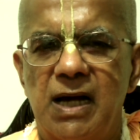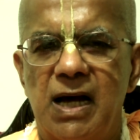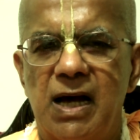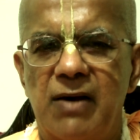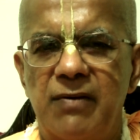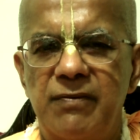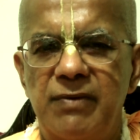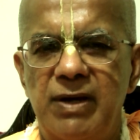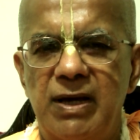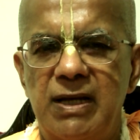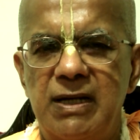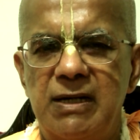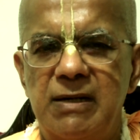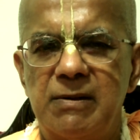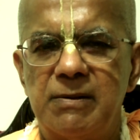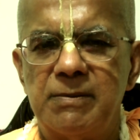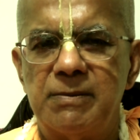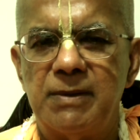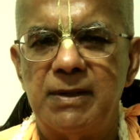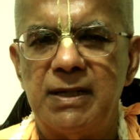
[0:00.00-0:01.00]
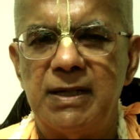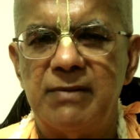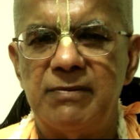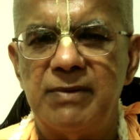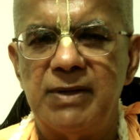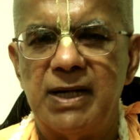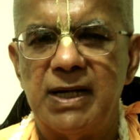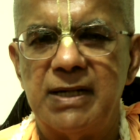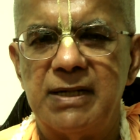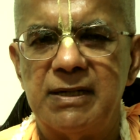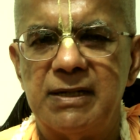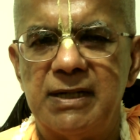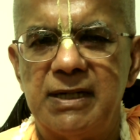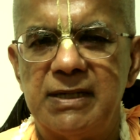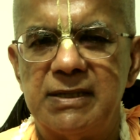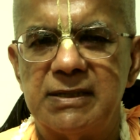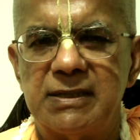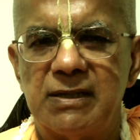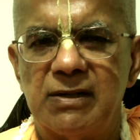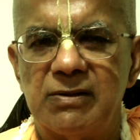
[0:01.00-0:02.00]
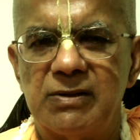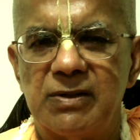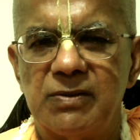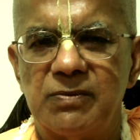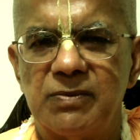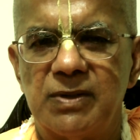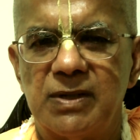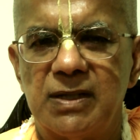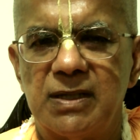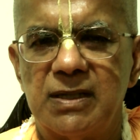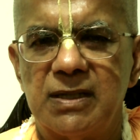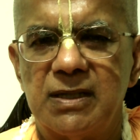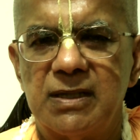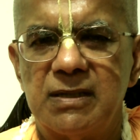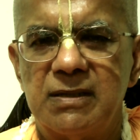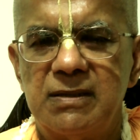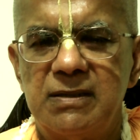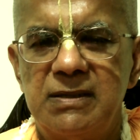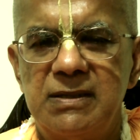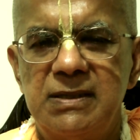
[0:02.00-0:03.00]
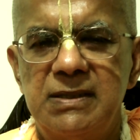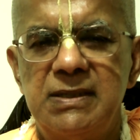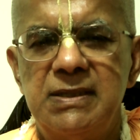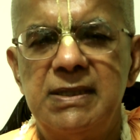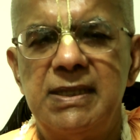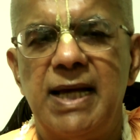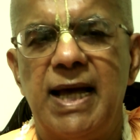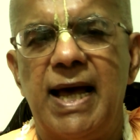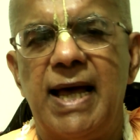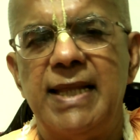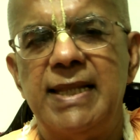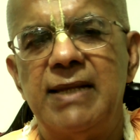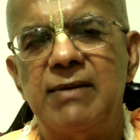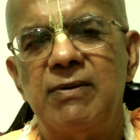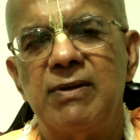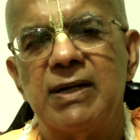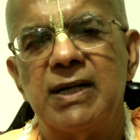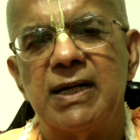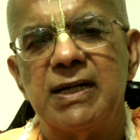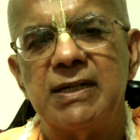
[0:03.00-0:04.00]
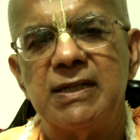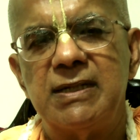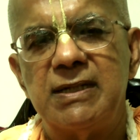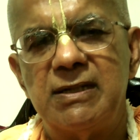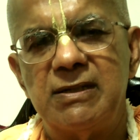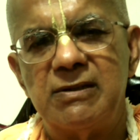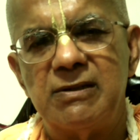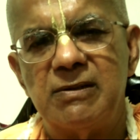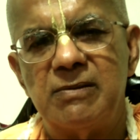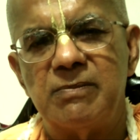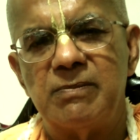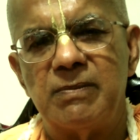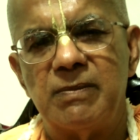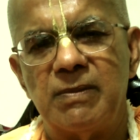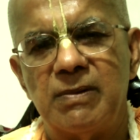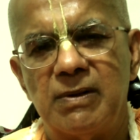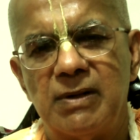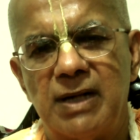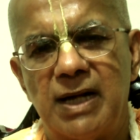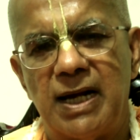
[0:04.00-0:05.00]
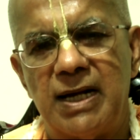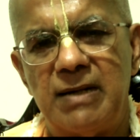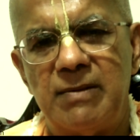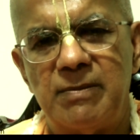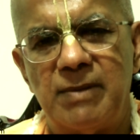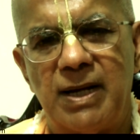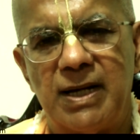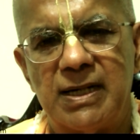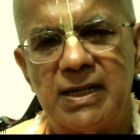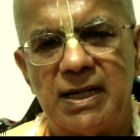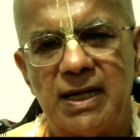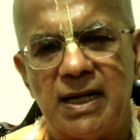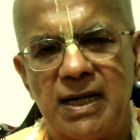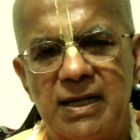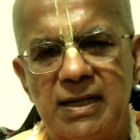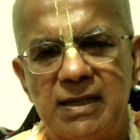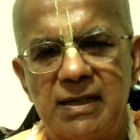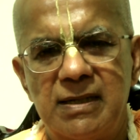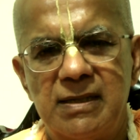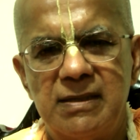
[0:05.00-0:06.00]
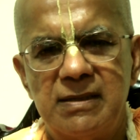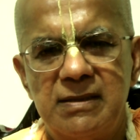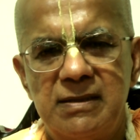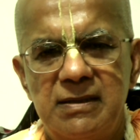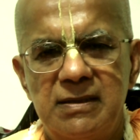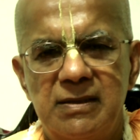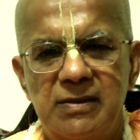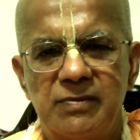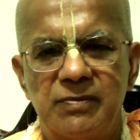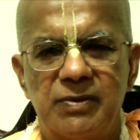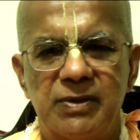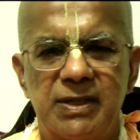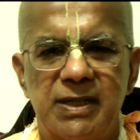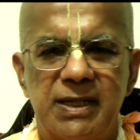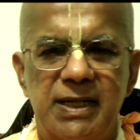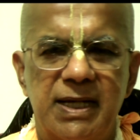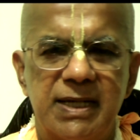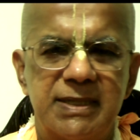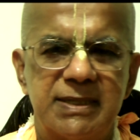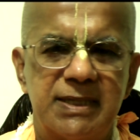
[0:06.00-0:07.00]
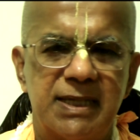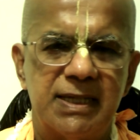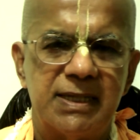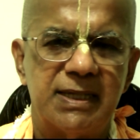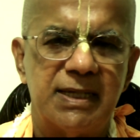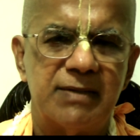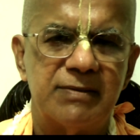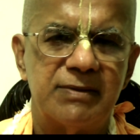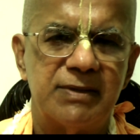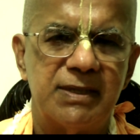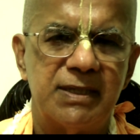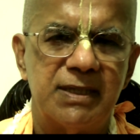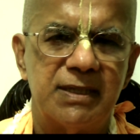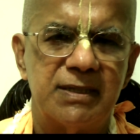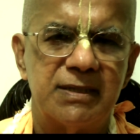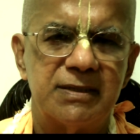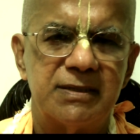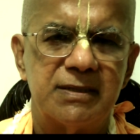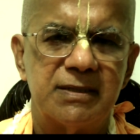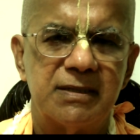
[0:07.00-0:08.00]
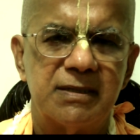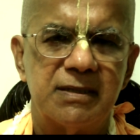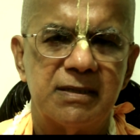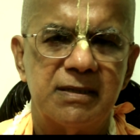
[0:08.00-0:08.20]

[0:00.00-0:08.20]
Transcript: of innumerable living entities around the world, and they will continue to guide mankind for the next 10,000 years.